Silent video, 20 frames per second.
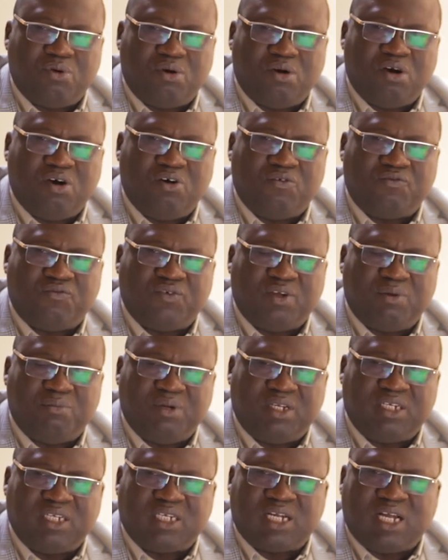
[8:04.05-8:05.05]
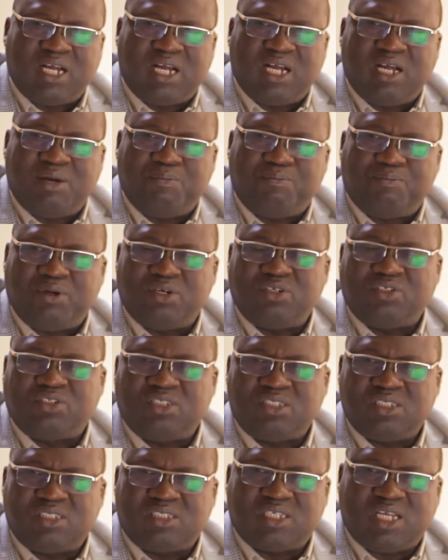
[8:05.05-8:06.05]
of medical
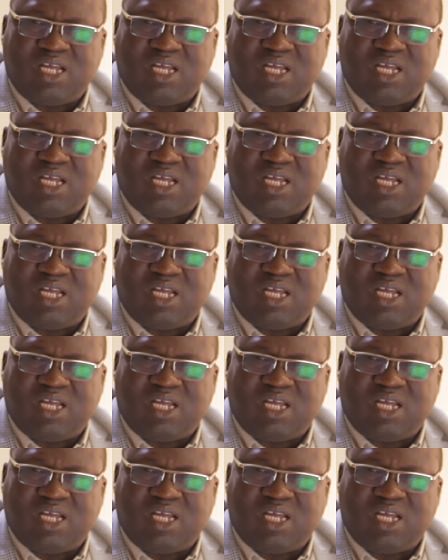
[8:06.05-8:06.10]
politics,